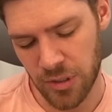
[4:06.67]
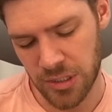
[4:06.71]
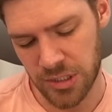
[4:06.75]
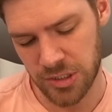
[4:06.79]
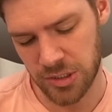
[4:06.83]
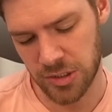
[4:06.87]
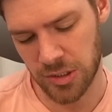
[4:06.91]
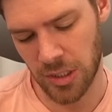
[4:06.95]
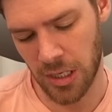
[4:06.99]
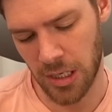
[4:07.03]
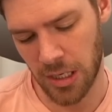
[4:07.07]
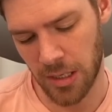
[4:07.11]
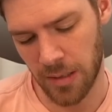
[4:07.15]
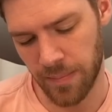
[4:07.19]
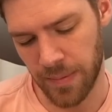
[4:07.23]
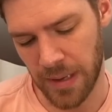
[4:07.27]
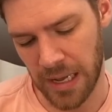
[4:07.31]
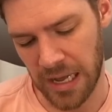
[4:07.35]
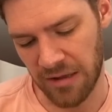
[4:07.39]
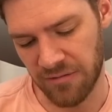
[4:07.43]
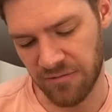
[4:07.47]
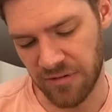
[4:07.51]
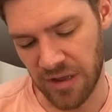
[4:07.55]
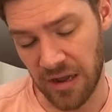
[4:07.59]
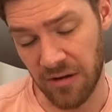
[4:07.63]
startup
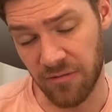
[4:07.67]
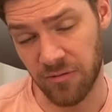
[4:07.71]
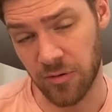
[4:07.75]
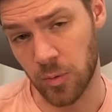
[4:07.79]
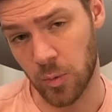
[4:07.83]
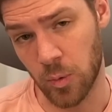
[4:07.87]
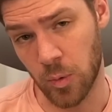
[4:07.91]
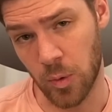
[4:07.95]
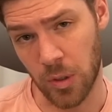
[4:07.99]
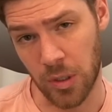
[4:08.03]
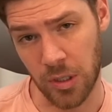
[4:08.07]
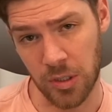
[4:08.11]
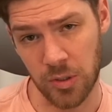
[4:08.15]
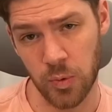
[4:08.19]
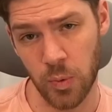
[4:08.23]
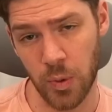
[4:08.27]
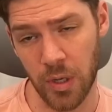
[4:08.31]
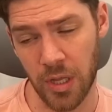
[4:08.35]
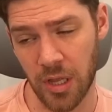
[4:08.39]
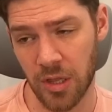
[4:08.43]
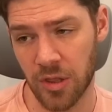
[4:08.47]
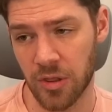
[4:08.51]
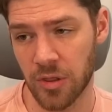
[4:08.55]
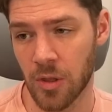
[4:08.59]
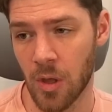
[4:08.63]
I've ever worked
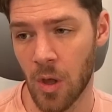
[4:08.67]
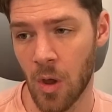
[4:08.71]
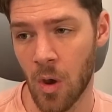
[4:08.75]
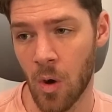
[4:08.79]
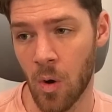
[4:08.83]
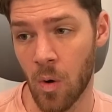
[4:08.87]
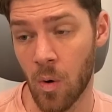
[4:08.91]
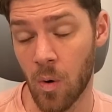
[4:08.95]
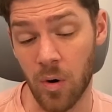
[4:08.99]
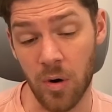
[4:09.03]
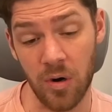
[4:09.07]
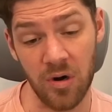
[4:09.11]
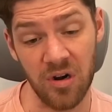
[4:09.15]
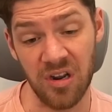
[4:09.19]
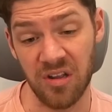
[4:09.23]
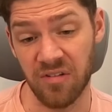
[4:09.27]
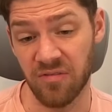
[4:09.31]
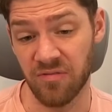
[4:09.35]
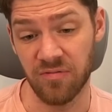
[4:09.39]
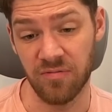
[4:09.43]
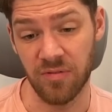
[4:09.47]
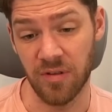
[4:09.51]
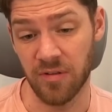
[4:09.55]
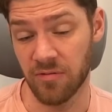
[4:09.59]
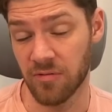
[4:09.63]
with or have
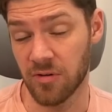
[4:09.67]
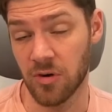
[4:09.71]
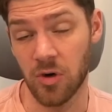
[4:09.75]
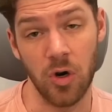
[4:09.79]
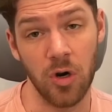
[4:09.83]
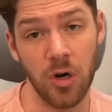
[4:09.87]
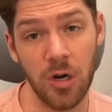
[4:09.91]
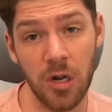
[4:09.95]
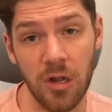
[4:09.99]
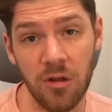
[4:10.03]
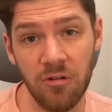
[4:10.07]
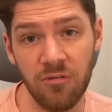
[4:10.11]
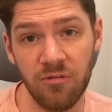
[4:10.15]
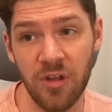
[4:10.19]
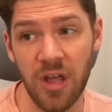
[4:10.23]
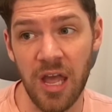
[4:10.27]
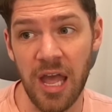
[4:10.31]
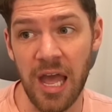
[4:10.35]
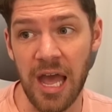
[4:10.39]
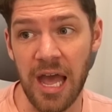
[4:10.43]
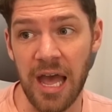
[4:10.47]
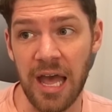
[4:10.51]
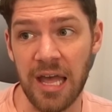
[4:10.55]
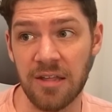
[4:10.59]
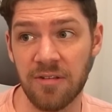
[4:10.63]
even heard of
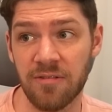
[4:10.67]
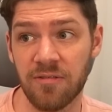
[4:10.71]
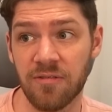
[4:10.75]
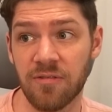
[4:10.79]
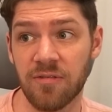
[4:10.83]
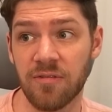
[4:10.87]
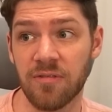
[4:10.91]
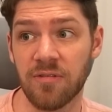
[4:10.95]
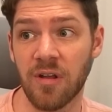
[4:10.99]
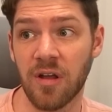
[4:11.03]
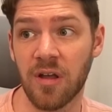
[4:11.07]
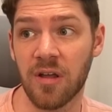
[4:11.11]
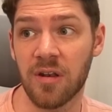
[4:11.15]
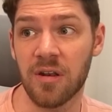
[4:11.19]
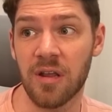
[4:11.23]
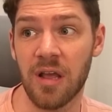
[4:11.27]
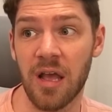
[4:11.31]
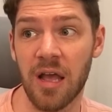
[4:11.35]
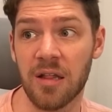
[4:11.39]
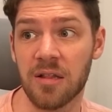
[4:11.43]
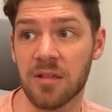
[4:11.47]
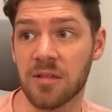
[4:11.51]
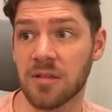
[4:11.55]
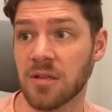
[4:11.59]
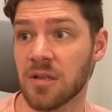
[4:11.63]
has done
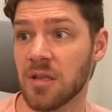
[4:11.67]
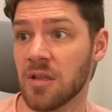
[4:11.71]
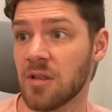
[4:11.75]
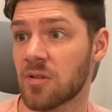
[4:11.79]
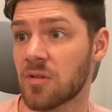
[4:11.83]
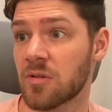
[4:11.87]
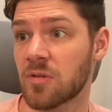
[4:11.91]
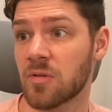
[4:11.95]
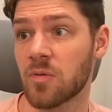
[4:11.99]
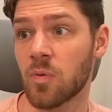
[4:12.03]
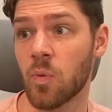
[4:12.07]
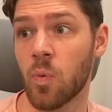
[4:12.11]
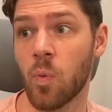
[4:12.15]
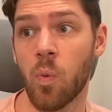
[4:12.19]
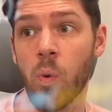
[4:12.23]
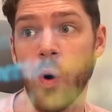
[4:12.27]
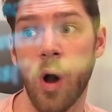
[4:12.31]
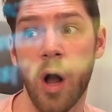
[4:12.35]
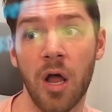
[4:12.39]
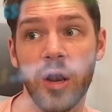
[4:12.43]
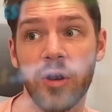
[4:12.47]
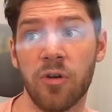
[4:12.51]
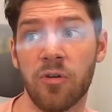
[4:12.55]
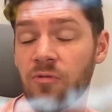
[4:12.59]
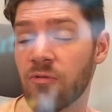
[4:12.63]
at least
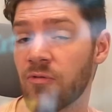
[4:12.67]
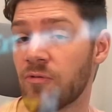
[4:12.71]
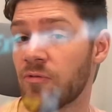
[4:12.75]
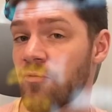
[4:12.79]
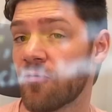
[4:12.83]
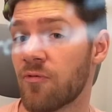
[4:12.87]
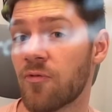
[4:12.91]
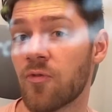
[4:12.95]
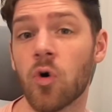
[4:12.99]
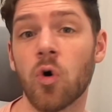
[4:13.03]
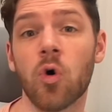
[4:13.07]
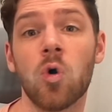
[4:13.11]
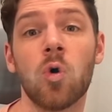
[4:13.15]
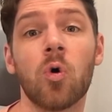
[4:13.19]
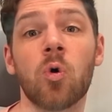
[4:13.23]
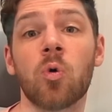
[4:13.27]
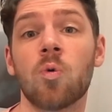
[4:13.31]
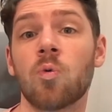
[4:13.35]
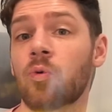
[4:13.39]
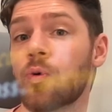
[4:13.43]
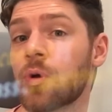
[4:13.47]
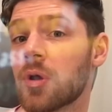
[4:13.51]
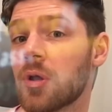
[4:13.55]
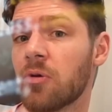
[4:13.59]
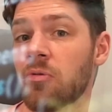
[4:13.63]
one full
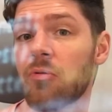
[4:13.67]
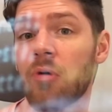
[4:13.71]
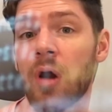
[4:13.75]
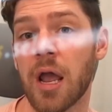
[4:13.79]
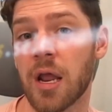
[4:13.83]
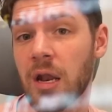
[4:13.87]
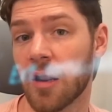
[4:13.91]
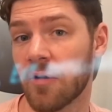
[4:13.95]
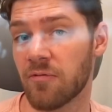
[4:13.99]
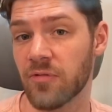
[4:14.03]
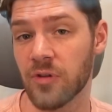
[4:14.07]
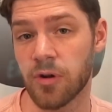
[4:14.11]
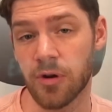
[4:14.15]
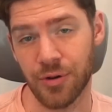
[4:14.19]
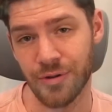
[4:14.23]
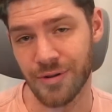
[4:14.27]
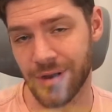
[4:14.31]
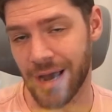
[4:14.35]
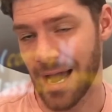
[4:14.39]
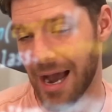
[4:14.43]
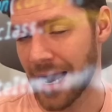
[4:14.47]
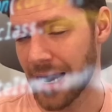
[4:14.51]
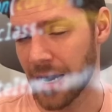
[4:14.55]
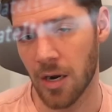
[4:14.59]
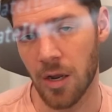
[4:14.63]
rewrite of their
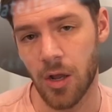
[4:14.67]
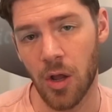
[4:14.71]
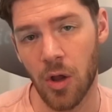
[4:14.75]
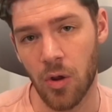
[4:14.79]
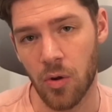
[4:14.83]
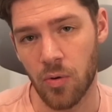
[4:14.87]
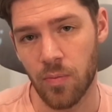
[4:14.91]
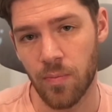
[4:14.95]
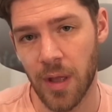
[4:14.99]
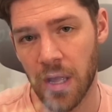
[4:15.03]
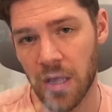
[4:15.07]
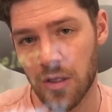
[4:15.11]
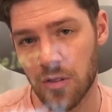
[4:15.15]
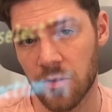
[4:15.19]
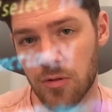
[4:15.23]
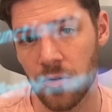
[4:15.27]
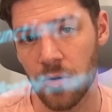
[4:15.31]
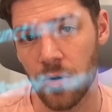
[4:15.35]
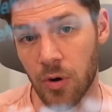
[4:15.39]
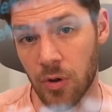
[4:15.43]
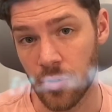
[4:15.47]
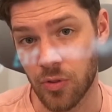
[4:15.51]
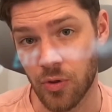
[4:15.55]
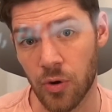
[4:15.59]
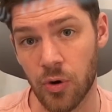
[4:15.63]
entire code base
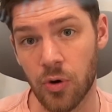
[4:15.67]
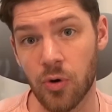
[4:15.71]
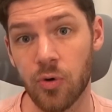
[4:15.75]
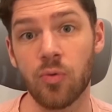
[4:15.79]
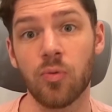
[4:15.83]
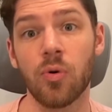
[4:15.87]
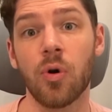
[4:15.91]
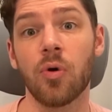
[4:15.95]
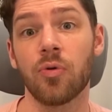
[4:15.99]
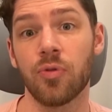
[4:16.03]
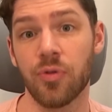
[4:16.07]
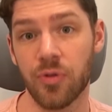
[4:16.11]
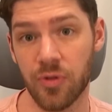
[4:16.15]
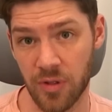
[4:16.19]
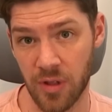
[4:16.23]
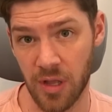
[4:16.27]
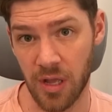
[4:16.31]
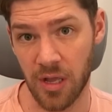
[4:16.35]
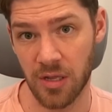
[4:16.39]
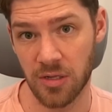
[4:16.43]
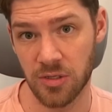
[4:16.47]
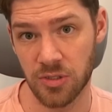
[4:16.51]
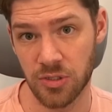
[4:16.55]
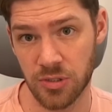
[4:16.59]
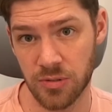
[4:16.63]
during their growth
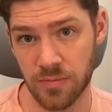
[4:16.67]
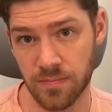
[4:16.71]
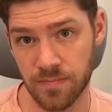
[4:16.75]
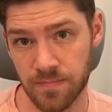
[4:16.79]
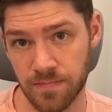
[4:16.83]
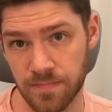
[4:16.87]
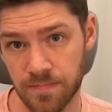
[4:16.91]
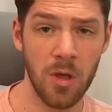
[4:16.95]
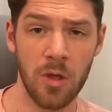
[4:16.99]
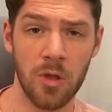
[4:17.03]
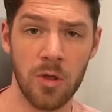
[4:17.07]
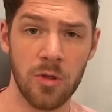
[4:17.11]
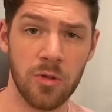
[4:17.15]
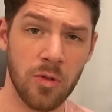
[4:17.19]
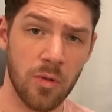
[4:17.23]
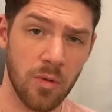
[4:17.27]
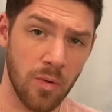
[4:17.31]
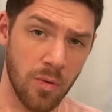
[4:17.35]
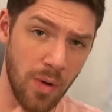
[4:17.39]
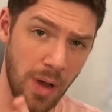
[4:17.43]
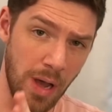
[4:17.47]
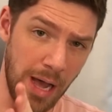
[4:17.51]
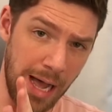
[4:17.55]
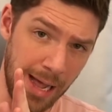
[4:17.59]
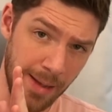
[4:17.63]
stage.
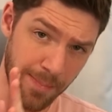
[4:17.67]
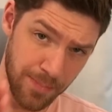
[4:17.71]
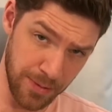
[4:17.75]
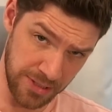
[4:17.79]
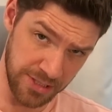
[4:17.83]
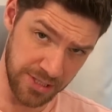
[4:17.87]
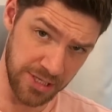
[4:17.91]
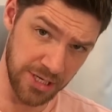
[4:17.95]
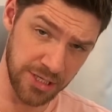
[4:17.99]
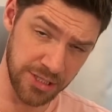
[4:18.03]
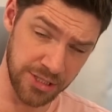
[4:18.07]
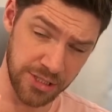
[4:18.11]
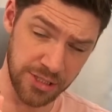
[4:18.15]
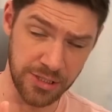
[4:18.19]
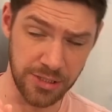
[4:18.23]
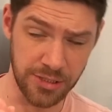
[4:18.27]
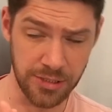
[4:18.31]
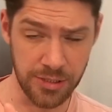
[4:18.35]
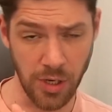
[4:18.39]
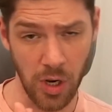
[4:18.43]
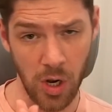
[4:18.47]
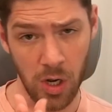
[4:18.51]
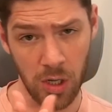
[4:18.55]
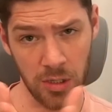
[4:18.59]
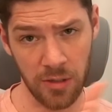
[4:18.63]
So I petition
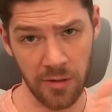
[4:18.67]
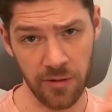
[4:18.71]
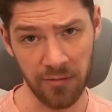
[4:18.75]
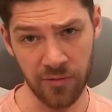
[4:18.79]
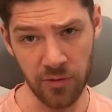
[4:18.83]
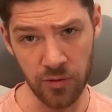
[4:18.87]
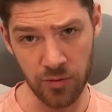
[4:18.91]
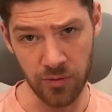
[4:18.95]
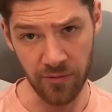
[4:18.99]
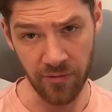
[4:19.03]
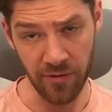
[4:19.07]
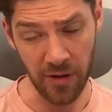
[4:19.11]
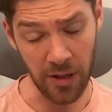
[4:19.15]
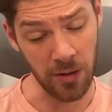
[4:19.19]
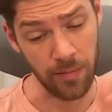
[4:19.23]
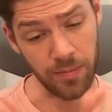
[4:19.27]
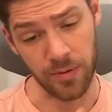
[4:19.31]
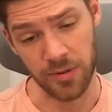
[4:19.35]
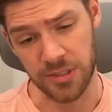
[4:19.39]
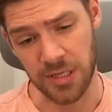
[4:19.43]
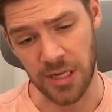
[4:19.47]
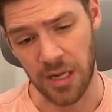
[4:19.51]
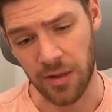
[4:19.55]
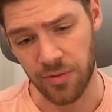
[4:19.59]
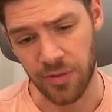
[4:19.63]
to all of you
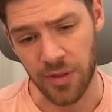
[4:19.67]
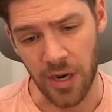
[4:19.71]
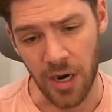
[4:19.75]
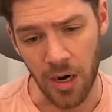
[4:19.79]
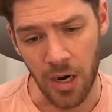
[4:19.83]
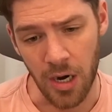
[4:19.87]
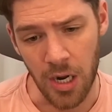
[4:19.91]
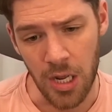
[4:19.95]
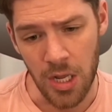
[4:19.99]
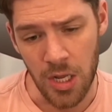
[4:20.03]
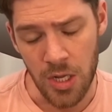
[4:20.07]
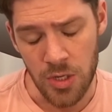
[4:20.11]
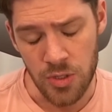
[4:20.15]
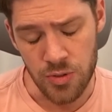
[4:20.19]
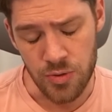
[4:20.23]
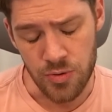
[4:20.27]
developers out there to